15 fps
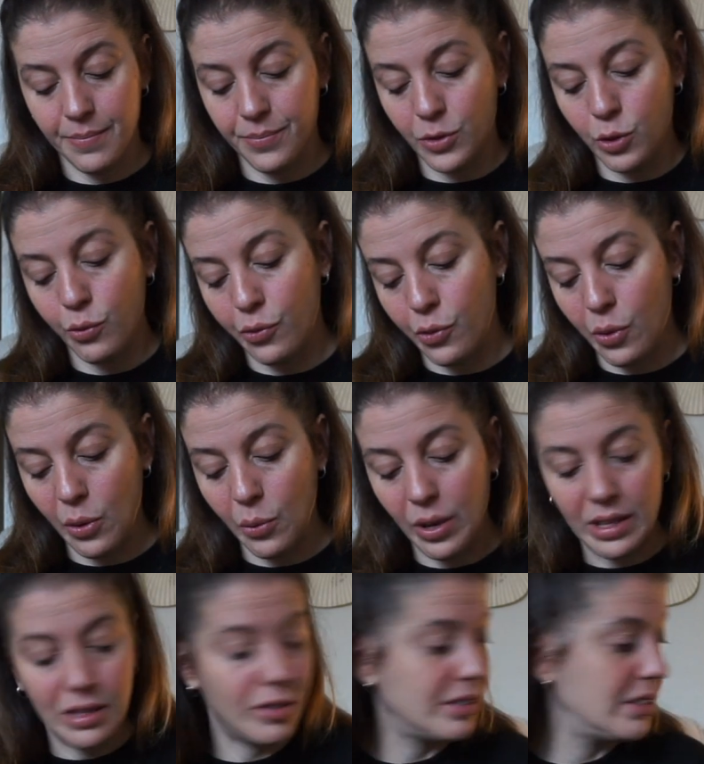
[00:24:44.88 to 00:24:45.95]
to throw away
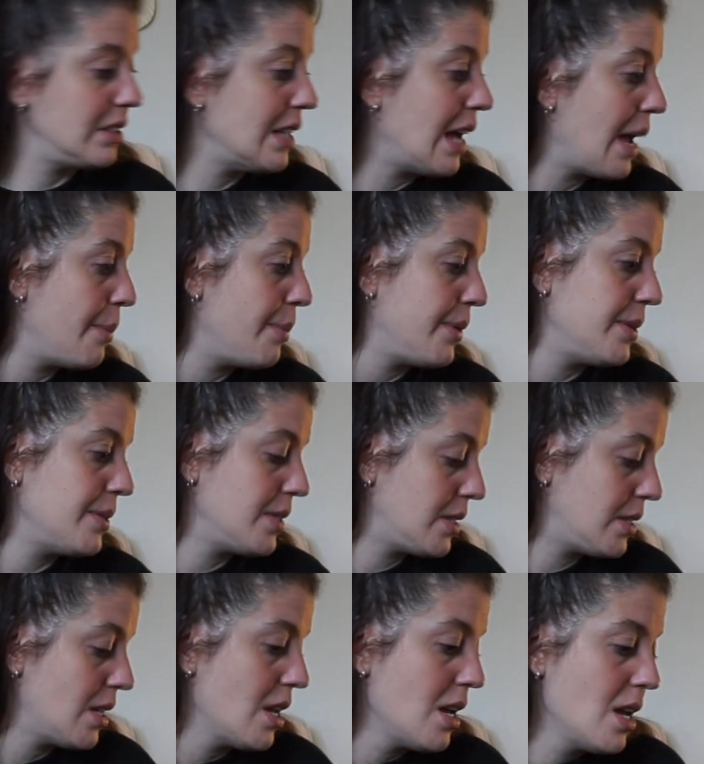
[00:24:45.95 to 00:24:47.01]
dirty diapers.
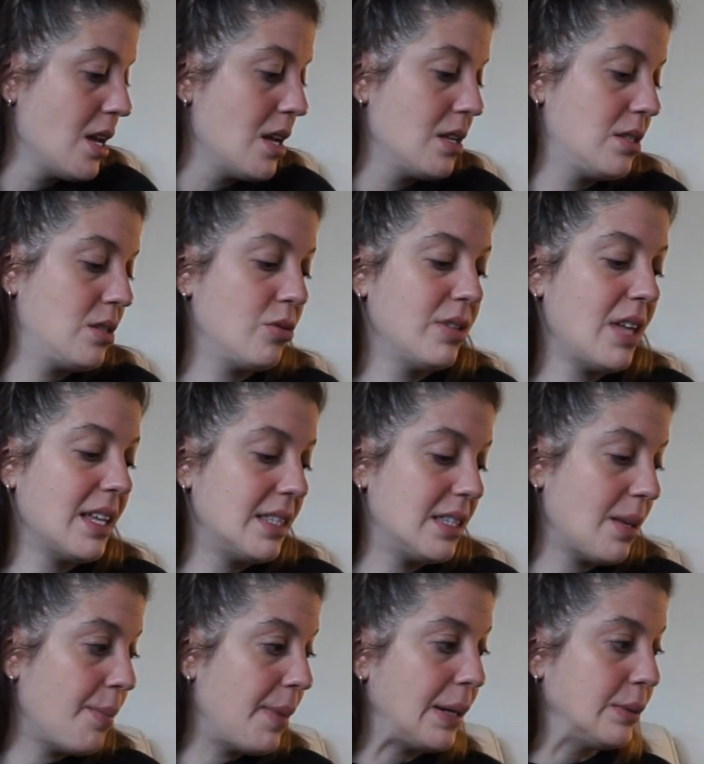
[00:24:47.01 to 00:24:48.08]
So that's
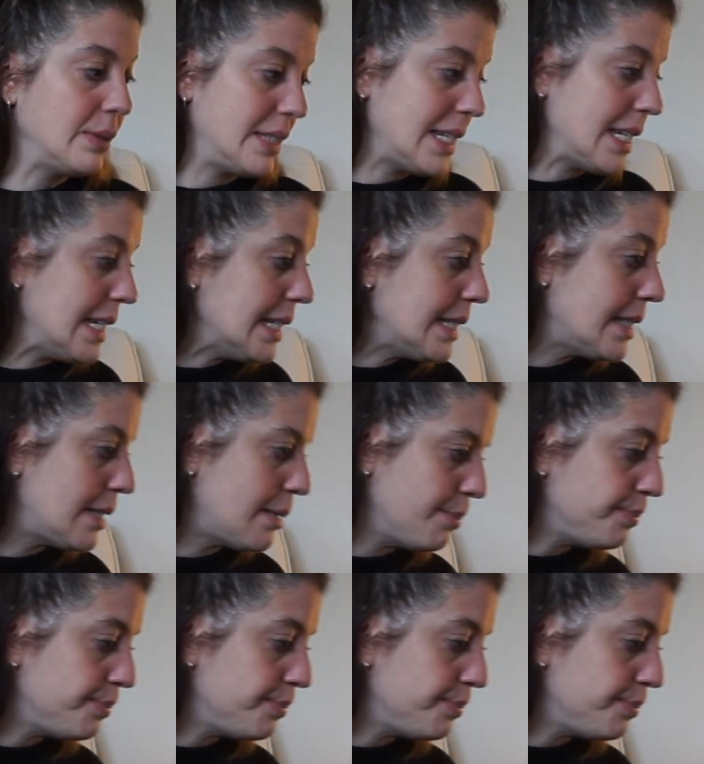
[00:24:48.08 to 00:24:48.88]
about it.